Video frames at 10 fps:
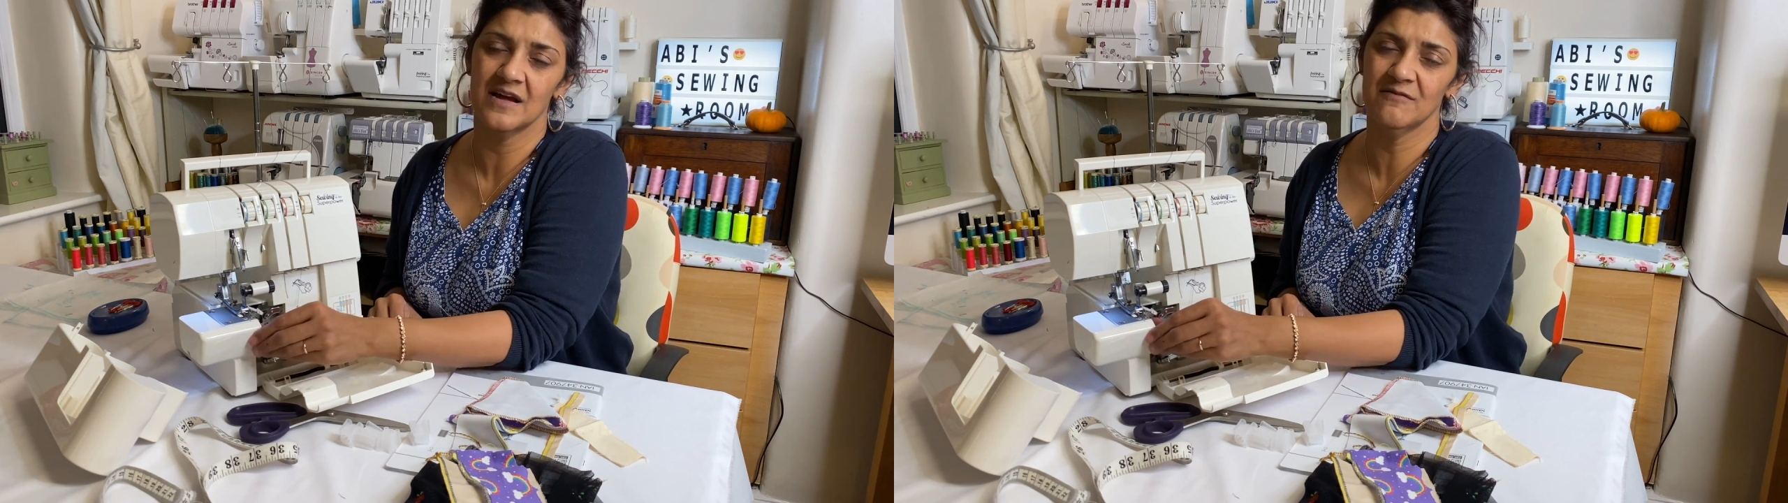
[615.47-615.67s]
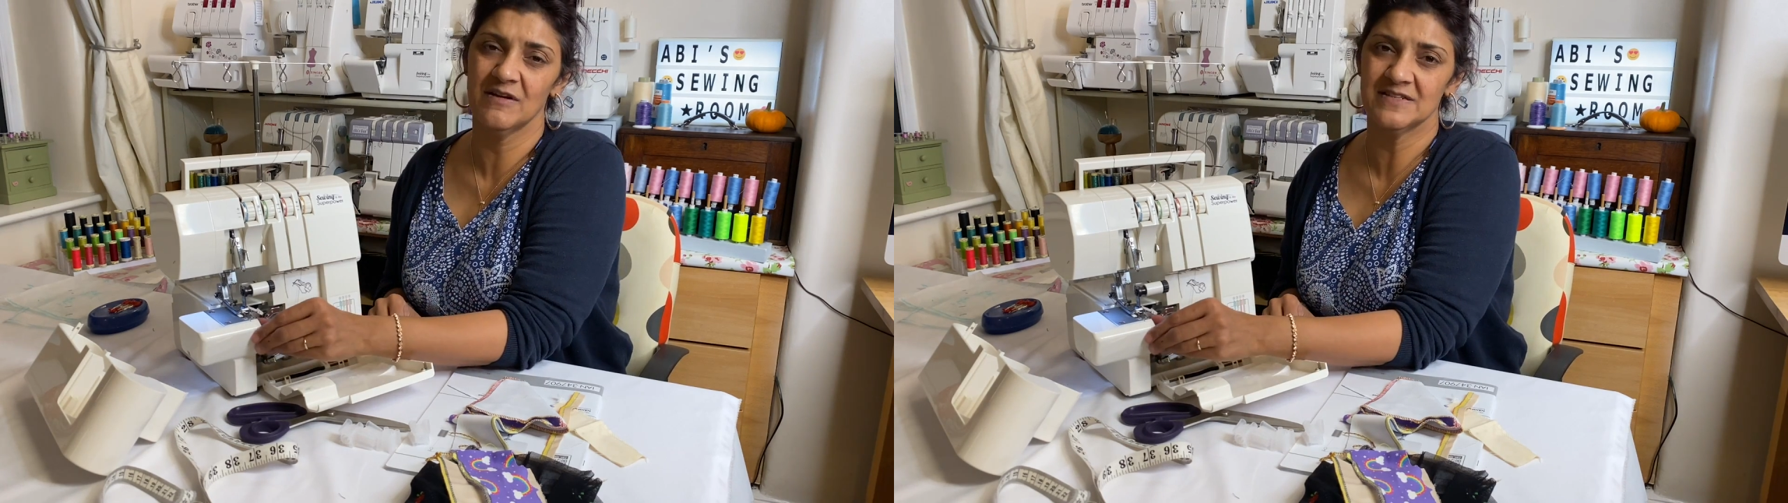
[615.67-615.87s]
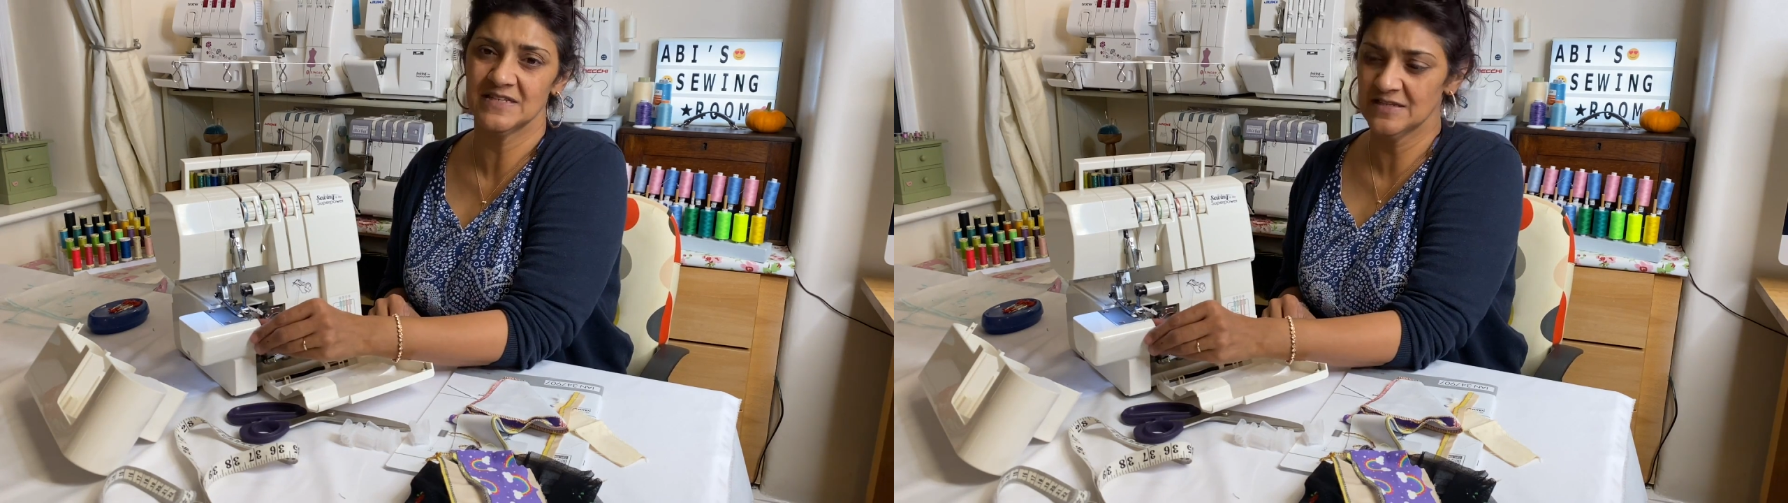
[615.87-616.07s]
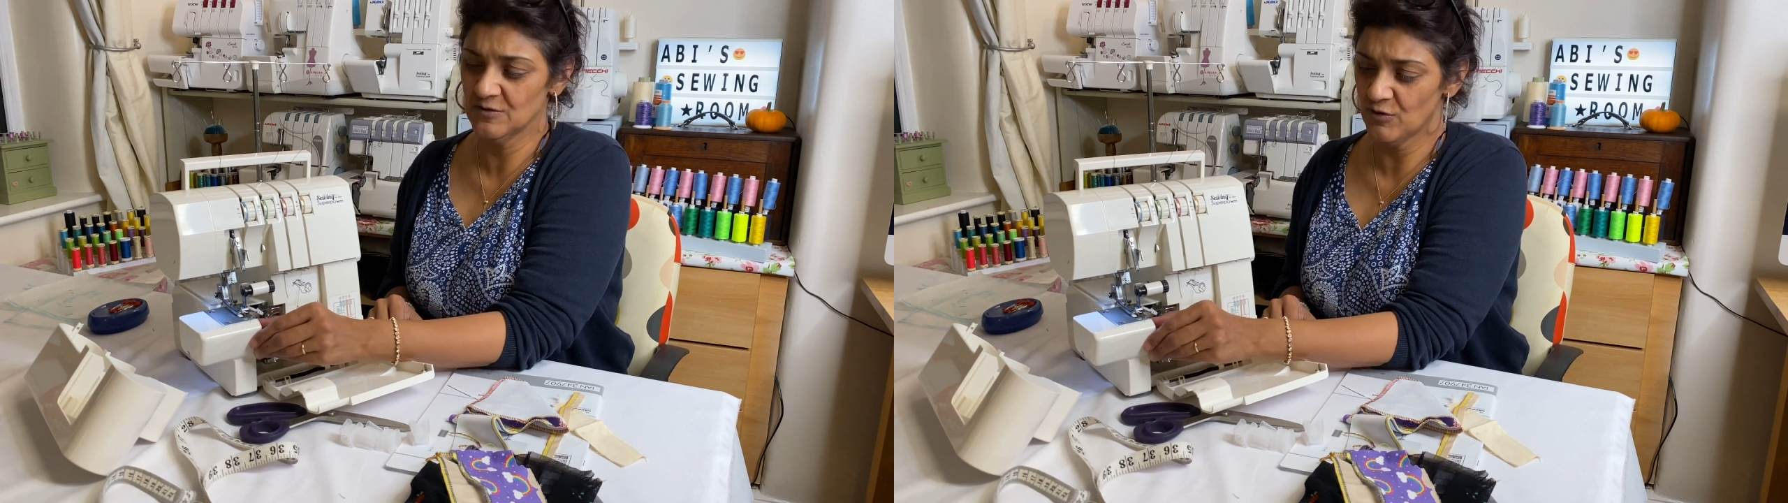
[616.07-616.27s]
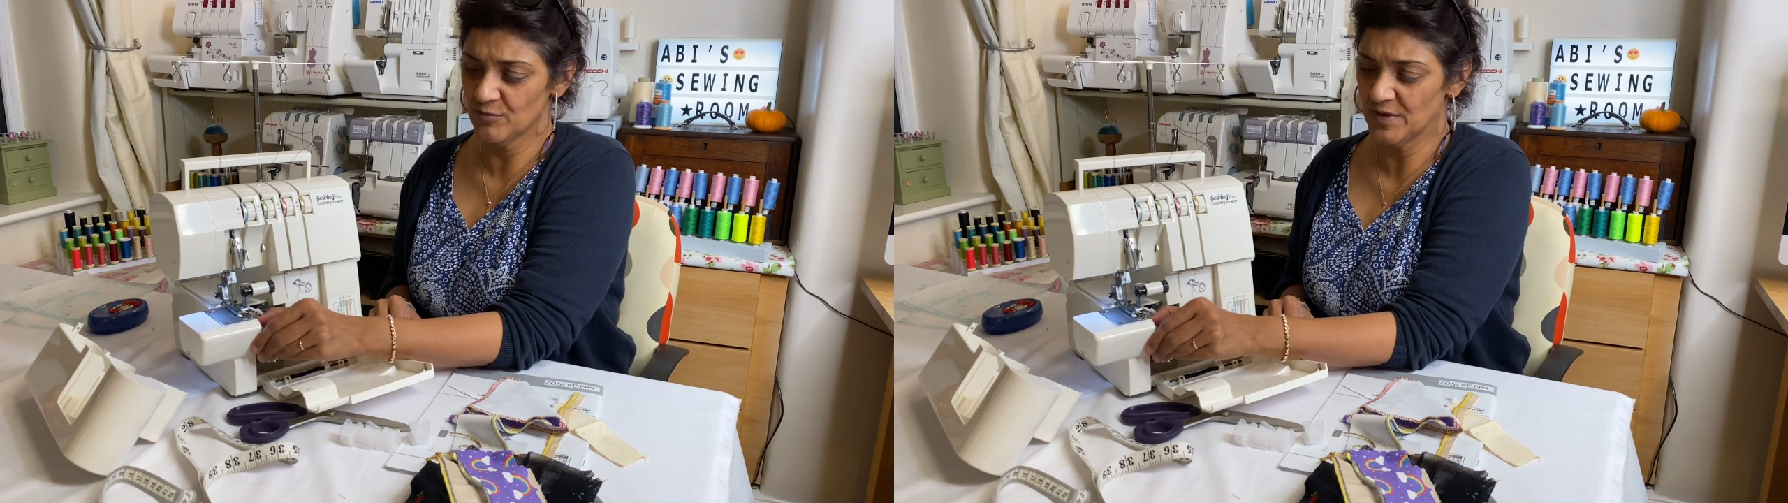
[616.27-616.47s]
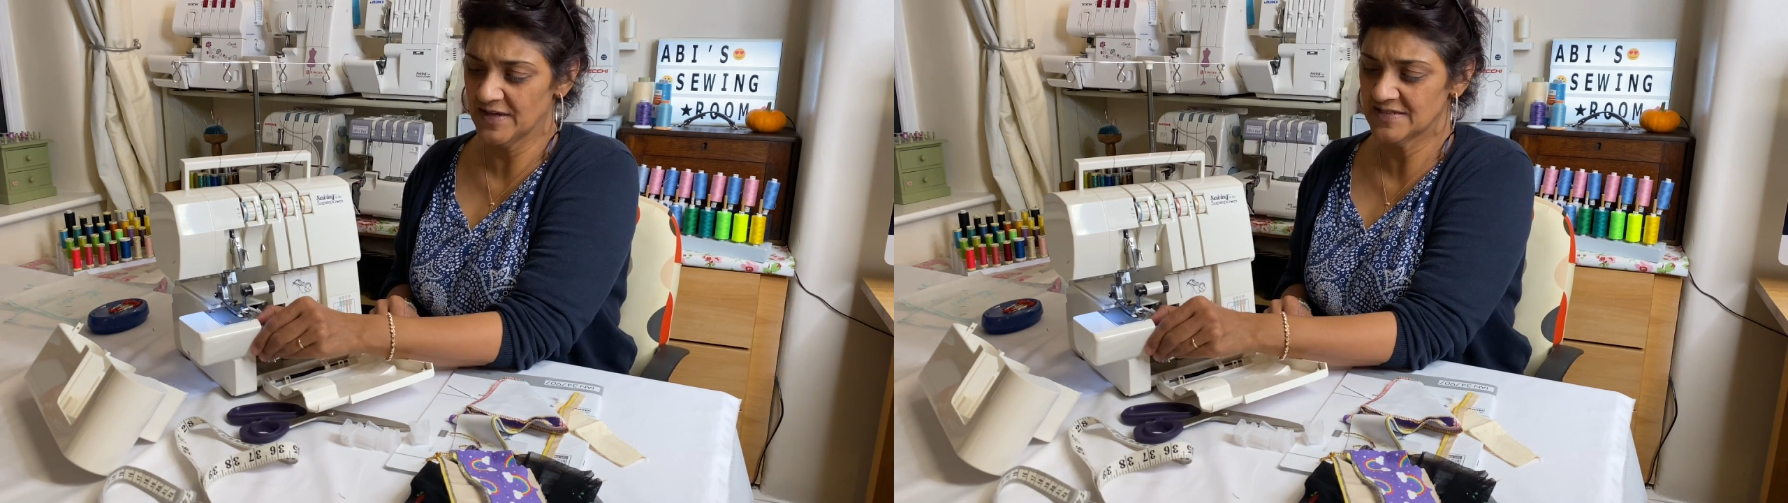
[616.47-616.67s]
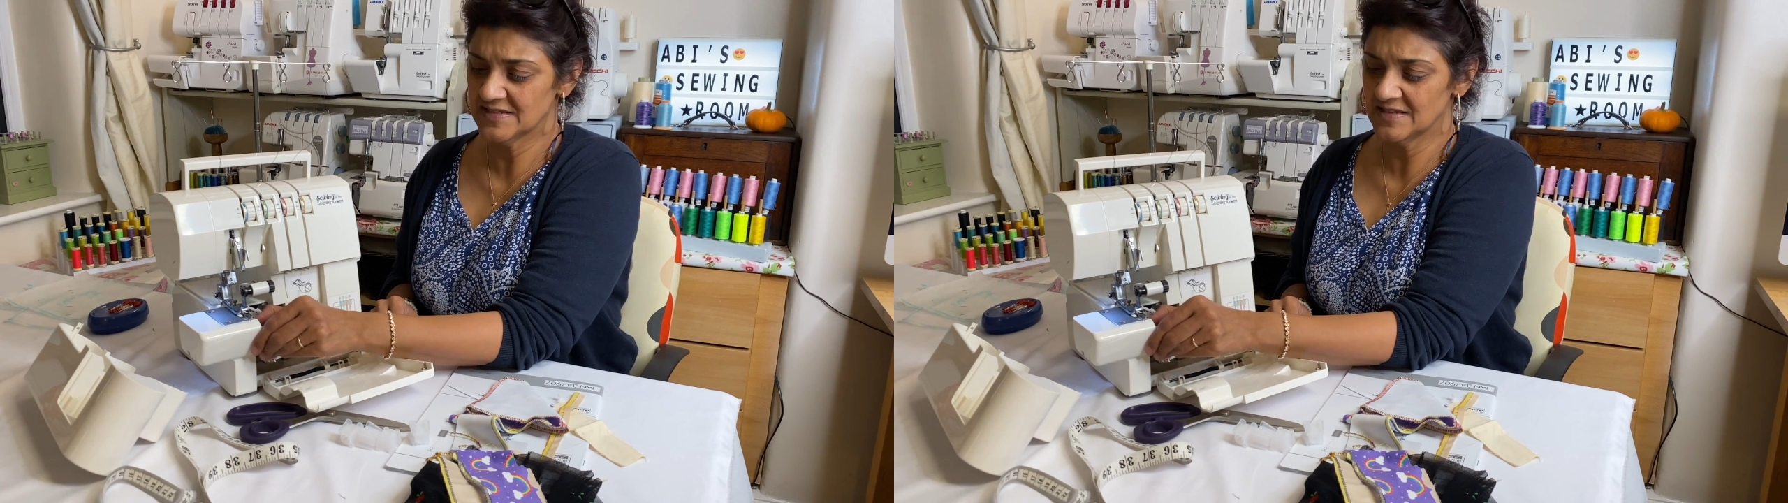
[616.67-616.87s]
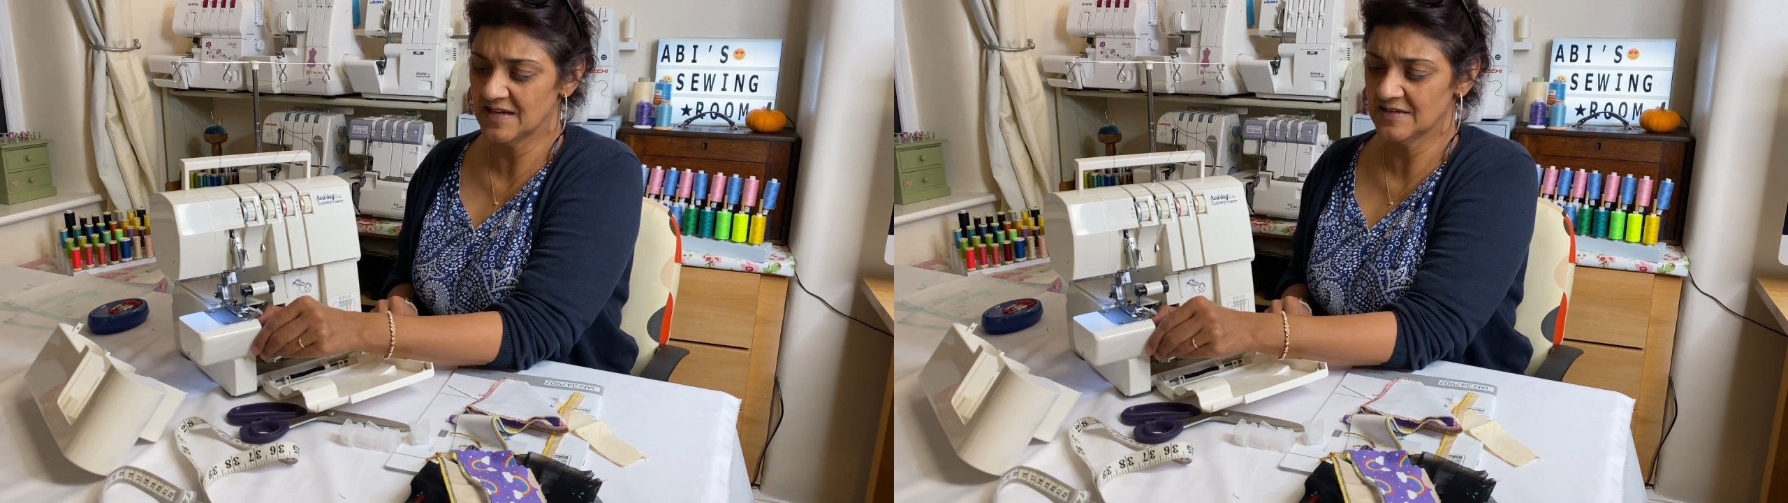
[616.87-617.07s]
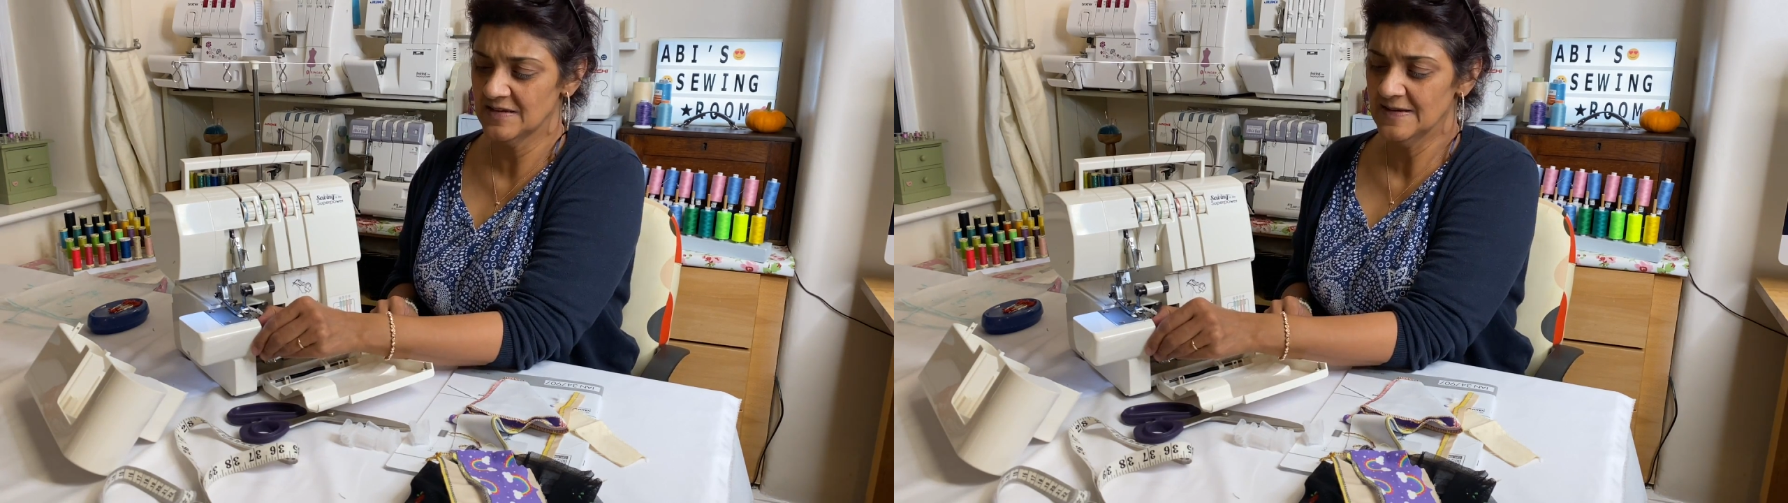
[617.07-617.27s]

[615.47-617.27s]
read it in the wrong place, and then